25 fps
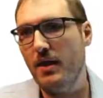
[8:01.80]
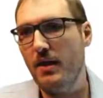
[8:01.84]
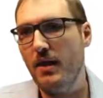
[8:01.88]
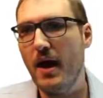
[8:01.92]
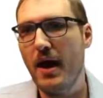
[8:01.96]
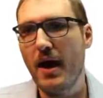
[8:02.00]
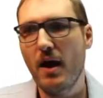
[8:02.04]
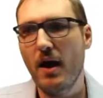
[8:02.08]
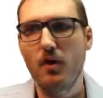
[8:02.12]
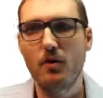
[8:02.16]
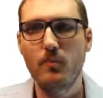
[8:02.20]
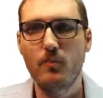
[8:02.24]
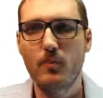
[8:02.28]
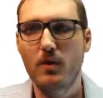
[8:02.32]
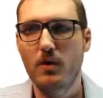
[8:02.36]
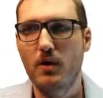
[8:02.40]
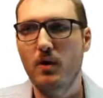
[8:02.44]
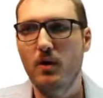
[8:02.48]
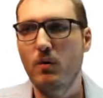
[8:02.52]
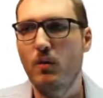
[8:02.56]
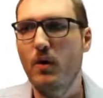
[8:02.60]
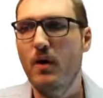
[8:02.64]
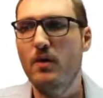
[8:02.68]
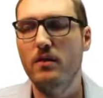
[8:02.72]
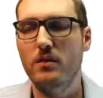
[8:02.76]

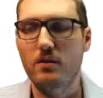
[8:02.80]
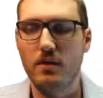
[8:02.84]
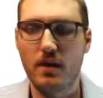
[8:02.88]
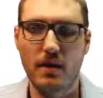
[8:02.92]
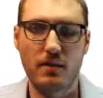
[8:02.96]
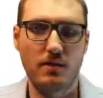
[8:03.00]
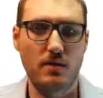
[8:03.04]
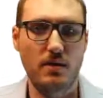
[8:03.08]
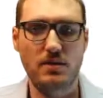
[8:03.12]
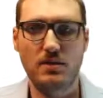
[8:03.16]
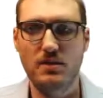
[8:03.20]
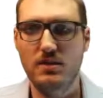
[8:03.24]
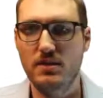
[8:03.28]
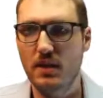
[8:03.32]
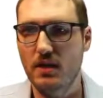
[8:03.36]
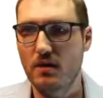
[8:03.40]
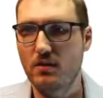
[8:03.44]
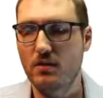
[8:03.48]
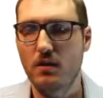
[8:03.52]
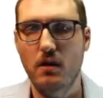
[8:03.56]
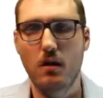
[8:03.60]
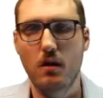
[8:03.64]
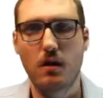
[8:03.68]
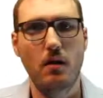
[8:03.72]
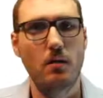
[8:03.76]
output whether or not the
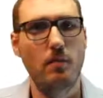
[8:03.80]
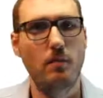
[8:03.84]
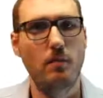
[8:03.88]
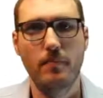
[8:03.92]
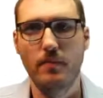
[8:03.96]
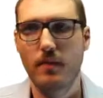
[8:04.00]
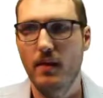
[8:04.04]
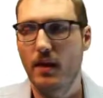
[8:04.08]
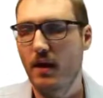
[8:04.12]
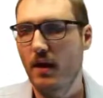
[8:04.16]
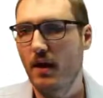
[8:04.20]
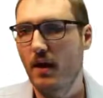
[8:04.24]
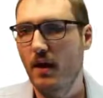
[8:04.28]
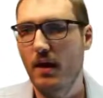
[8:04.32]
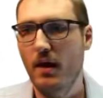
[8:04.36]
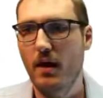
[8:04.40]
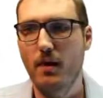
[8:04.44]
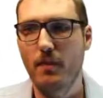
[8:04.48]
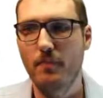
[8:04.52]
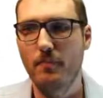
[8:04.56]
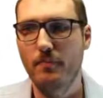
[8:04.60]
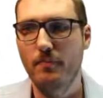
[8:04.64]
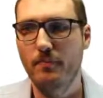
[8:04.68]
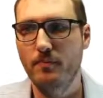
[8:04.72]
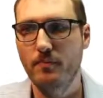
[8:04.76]
signal,
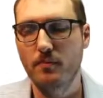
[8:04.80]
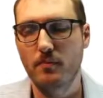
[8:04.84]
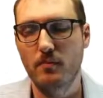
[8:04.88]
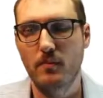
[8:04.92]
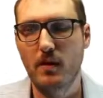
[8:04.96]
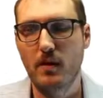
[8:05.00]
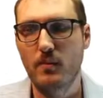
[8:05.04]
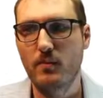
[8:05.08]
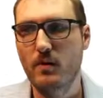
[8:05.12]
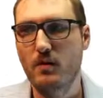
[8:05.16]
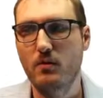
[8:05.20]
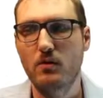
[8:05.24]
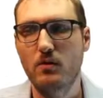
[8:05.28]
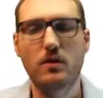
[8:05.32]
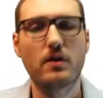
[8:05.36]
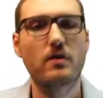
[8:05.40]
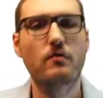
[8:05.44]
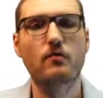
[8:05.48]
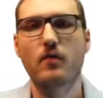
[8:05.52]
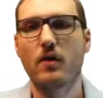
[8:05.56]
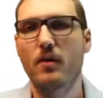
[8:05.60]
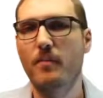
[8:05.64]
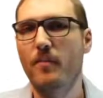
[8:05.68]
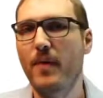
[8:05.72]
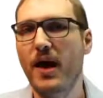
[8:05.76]
maybe you're looking
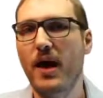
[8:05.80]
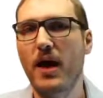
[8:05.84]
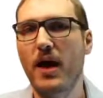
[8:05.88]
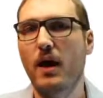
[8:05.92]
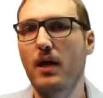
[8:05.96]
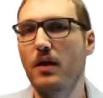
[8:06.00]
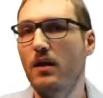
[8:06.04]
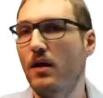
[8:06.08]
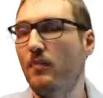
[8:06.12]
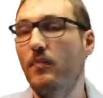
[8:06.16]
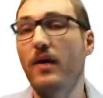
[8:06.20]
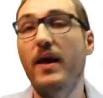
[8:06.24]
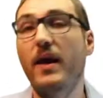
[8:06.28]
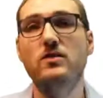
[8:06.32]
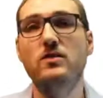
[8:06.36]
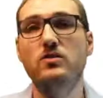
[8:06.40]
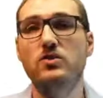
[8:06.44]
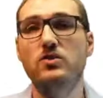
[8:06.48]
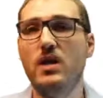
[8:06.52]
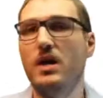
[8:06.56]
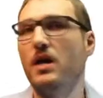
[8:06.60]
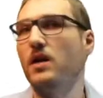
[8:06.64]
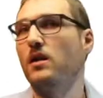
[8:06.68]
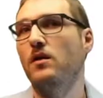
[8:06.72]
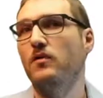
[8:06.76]
for a bad
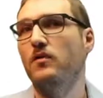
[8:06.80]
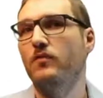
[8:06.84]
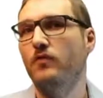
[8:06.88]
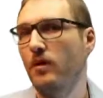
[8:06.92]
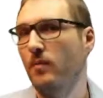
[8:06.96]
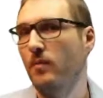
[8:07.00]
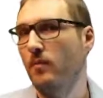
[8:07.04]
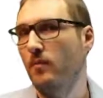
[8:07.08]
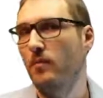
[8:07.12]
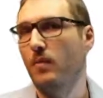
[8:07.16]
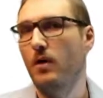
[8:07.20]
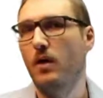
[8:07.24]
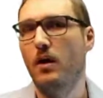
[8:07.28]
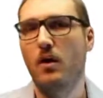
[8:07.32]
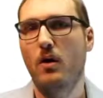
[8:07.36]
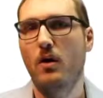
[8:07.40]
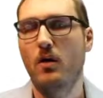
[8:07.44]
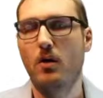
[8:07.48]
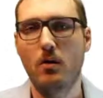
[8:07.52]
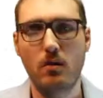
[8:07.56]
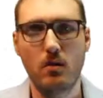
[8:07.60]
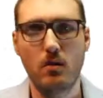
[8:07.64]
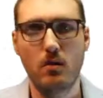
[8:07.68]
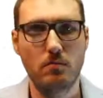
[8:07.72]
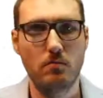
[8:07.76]
channel from a
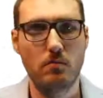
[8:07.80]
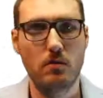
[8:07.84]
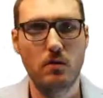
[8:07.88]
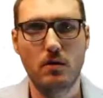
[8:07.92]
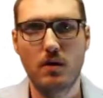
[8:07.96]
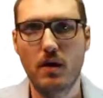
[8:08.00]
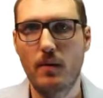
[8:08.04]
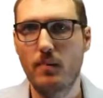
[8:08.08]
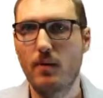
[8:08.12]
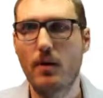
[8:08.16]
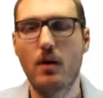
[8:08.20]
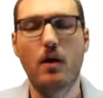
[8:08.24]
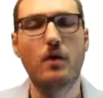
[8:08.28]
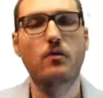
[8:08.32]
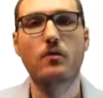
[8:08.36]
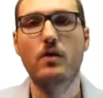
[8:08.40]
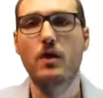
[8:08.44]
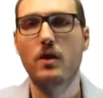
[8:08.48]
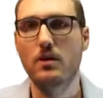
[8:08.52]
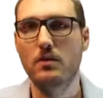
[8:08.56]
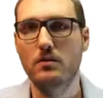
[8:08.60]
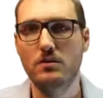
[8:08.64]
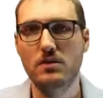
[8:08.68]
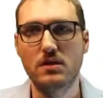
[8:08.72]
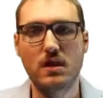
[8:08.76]
couple
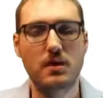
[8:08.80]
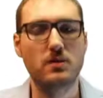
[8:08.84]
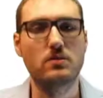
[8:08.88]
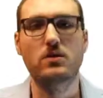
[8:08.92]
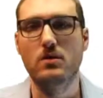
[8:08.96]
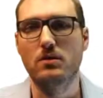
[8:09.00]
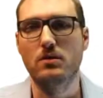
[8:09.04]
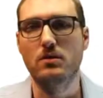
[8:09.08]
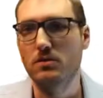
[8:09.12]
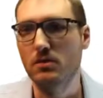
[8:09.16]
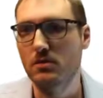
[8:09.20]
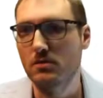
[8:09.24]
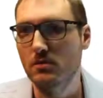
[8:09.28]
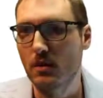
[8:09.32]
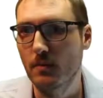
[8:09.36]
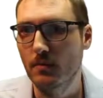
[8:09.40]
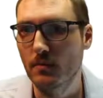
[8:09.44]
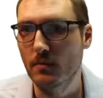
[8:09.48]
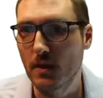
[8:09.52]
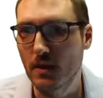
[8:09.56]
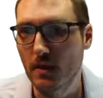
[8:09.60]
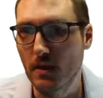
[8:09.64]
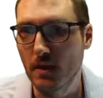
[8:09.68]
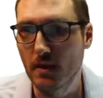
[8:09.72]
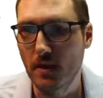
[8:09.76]
hundred sensors or
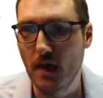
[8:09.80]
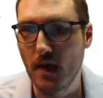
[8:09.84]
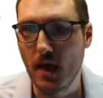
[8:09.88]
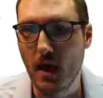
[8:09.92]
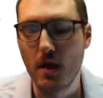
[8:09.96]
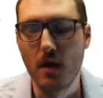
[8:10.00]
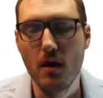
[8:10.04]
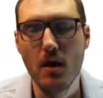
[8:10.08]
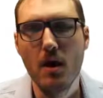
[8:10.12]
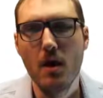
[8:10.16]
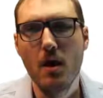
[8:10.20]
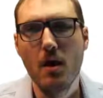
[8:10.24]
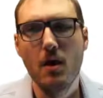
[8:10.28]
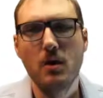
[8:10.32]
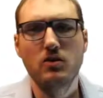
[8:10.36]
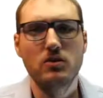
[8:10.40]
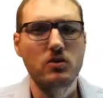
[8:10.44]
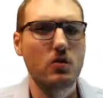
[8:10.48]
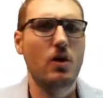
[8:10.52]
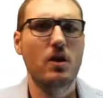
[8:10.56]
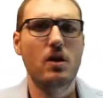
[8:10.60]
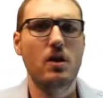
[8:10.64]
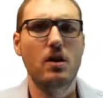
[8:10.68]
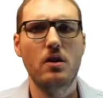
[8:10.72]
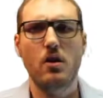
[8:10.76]
something like that. So
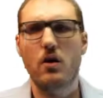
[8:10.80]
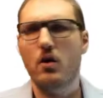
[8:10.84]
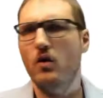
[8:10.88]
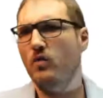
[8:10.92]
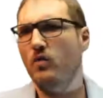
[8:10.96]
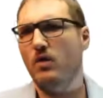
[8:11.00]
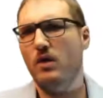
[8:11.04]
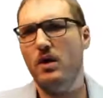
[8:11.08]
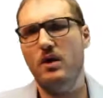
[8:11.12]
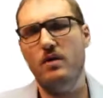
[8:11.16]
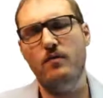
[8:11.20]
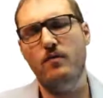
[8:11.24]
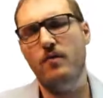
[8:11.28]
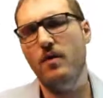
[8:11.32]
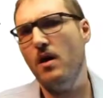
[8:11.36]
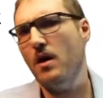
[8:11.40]
you want to know if